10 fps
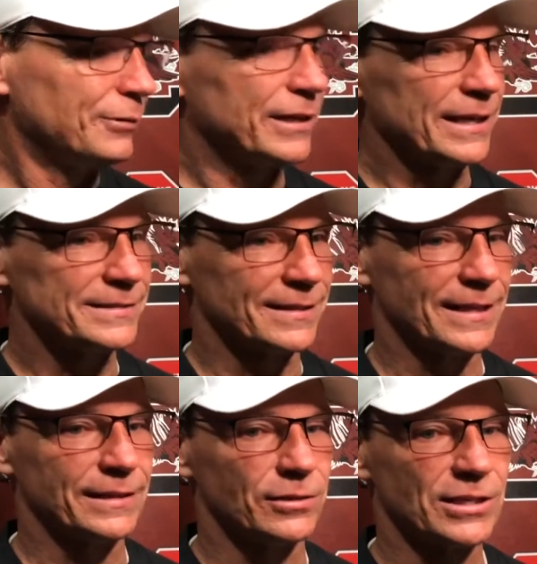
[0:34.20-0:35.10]
Well, that's the
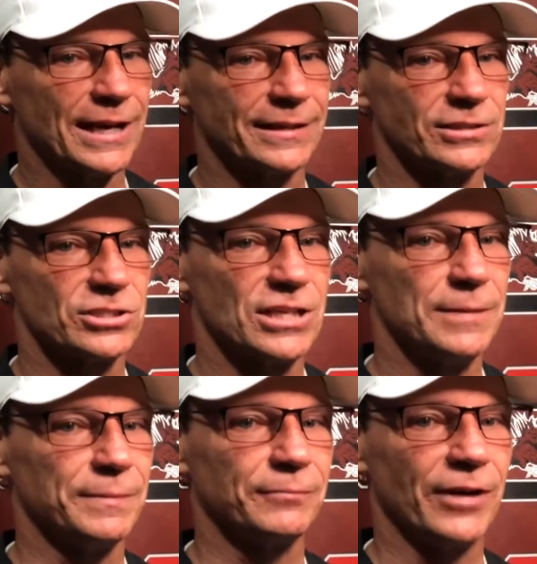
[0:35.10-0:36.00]
thing. You kind of just
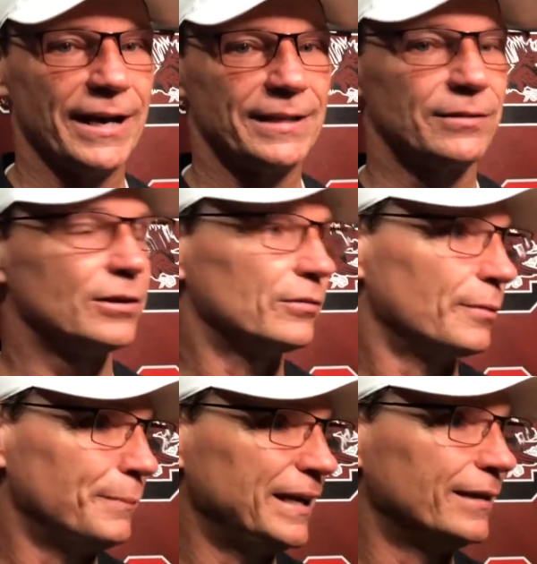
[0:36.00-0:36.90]
keep him ready.
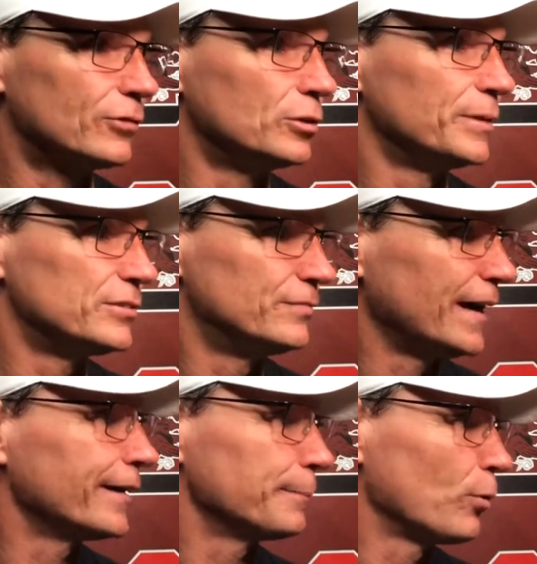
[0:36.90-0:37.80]
Meeting room is
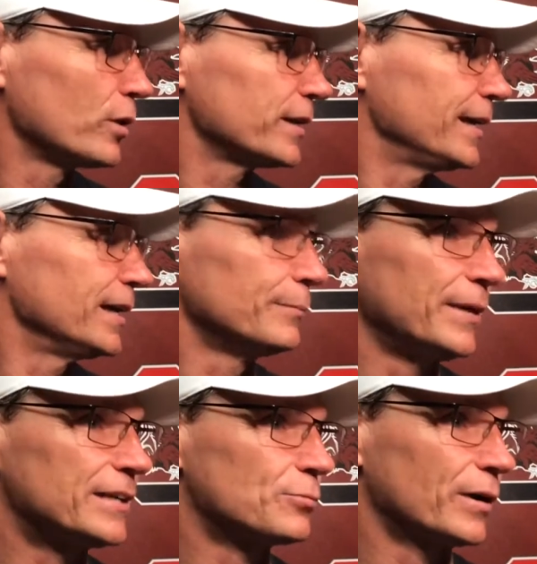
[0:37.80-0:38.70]
very important to
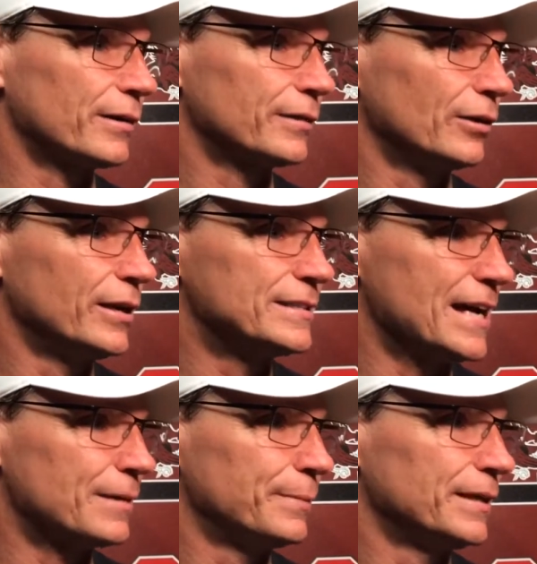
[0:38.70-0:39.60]
him. That's where, you know,
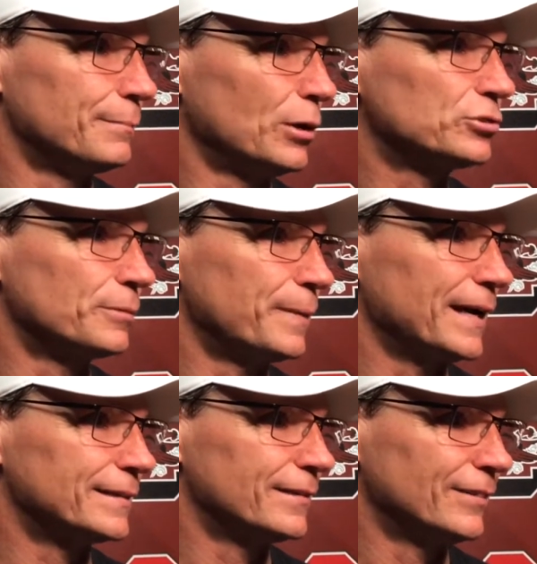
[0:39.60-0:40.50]
he's got to be the most
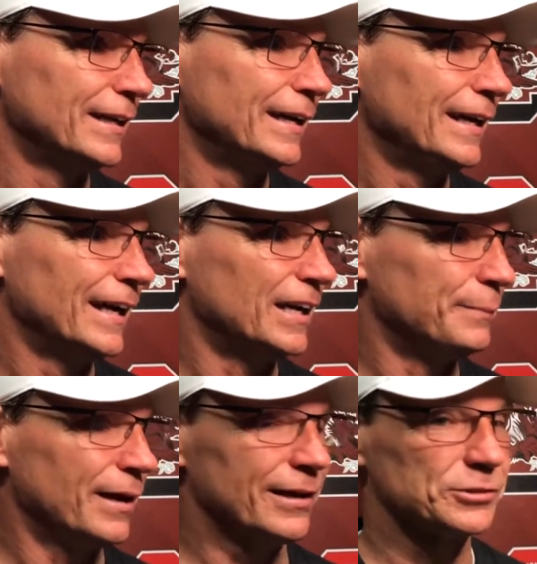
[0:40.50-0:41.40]
competitive. And
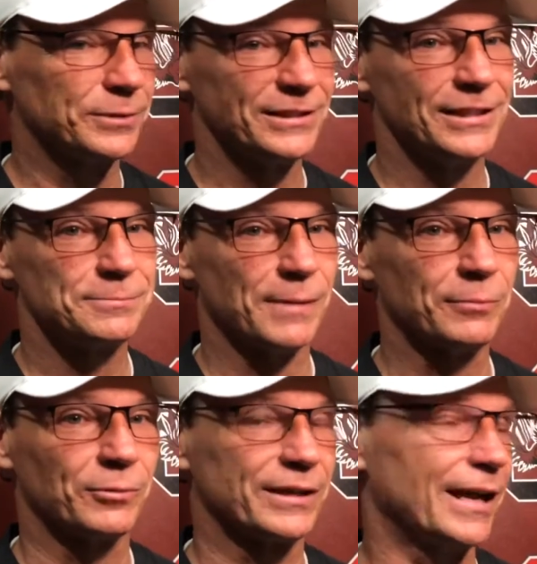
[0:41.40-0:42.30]
to be honest with you, he's
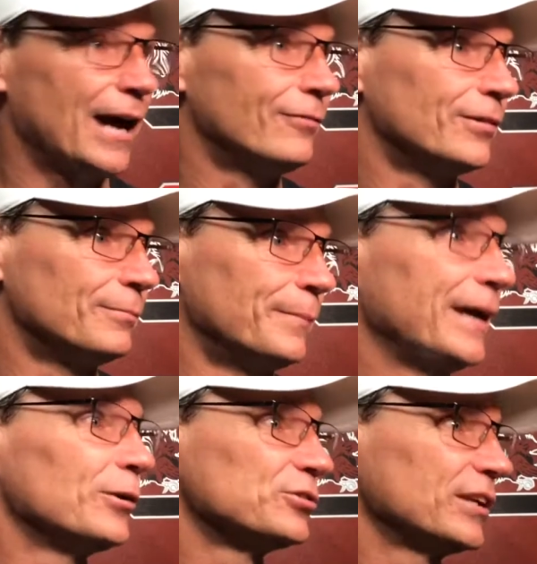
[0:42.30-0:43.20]
probably one of the alpha
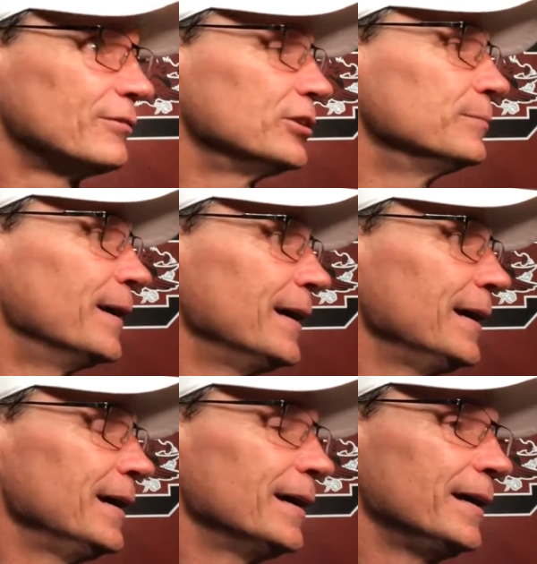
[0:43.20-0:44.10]
males in the room.
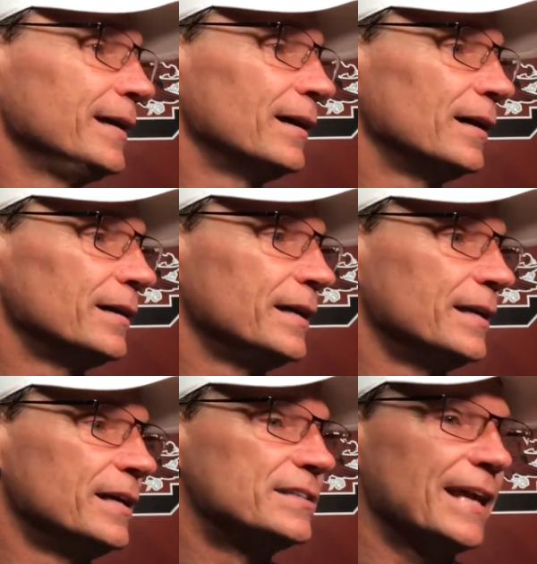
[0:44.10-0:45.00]

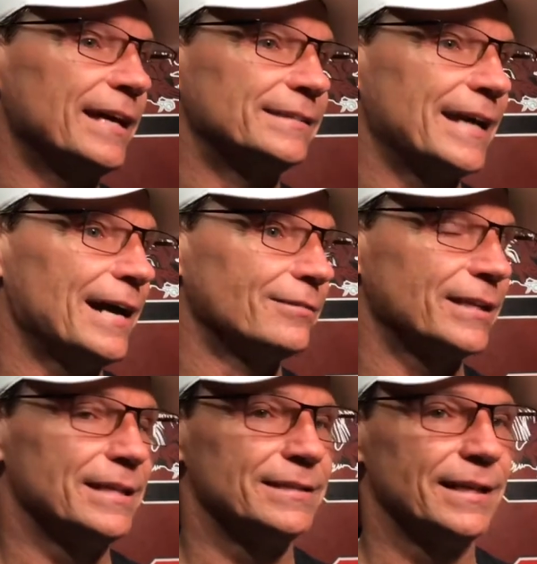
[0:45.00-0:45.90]
he stands
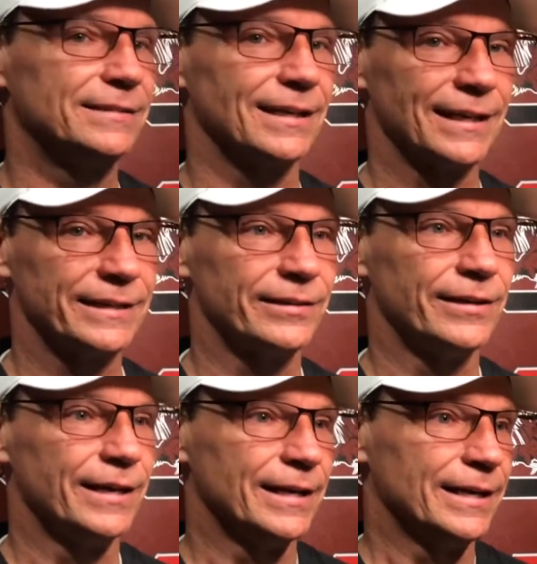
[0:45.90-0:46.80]
out. He's a
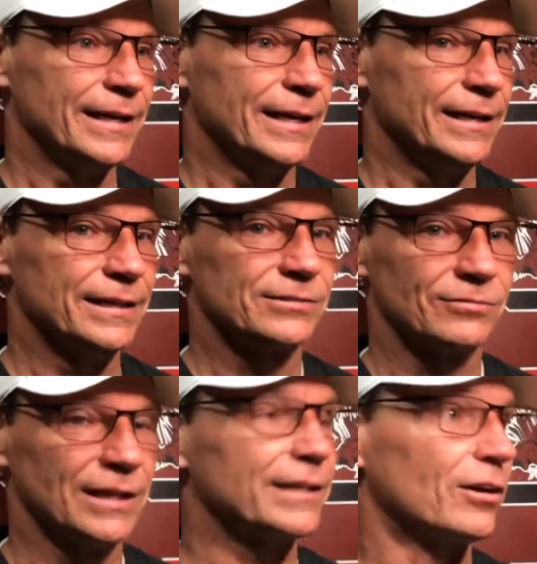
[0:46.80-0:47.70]
leader. He is
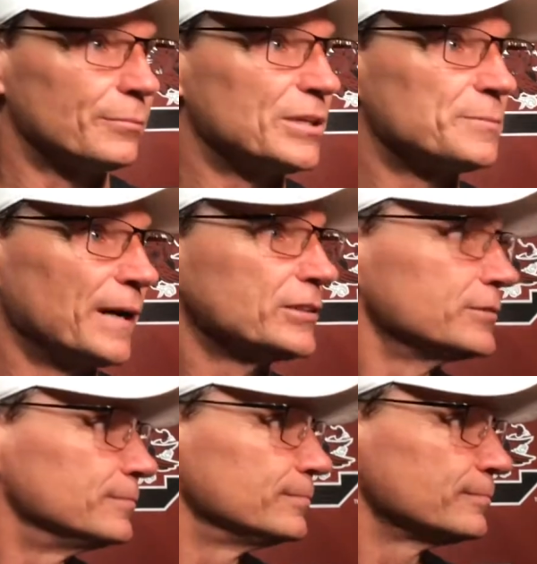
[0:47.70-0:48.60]
really going to be special.